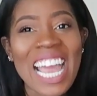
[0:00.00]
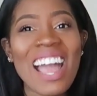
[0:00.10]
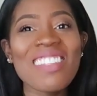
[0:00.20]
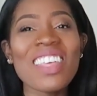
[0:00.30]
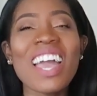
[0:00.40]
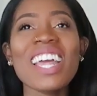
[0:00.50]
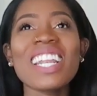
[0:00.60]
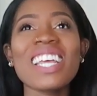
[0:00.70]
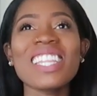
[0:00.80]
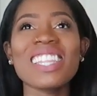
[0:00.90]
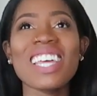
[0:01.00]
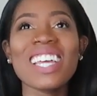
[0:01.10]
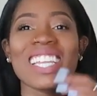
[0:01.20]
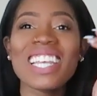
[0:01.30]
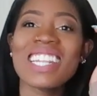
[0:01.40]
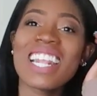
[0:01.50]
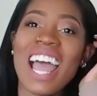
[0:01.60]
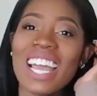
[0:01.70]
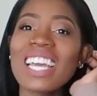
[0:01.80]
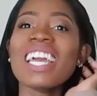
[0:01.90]
And then the Le
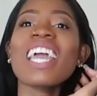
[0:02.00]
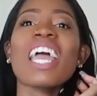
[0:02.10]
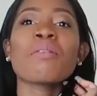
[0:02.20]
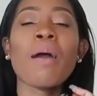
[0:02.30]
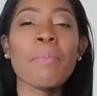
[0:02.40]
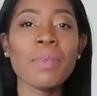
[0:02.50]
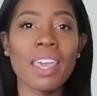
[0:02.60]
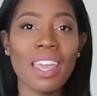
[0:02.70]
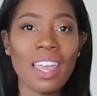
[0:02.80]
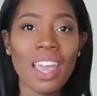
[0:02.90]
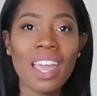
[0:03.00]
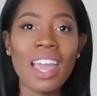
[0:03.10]
Sac and Papier